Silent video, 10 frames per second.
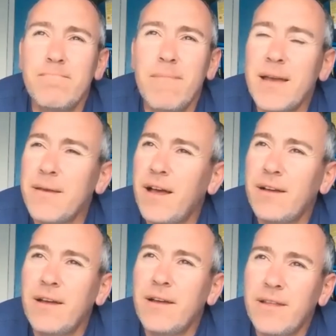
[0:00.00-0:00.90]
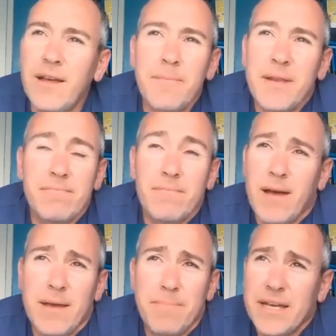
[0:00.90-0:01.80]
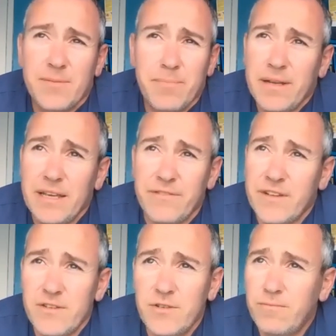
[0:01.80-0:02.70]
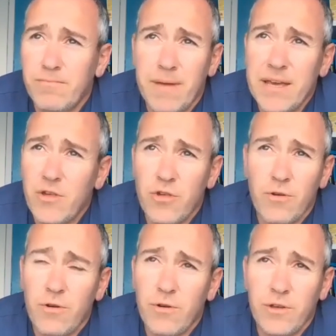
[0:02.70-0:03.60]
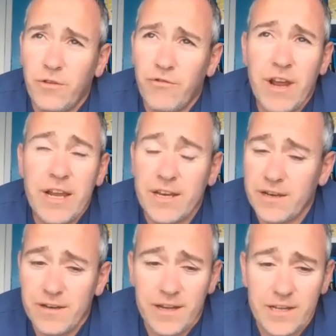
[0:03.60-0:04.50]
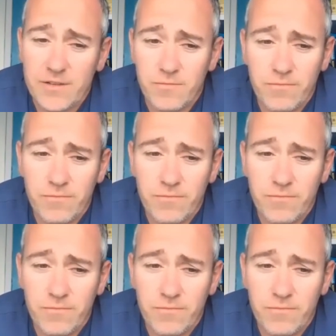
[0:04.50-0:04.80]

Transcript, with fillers: My, uh, I mean, my biggest belief is making sure your training is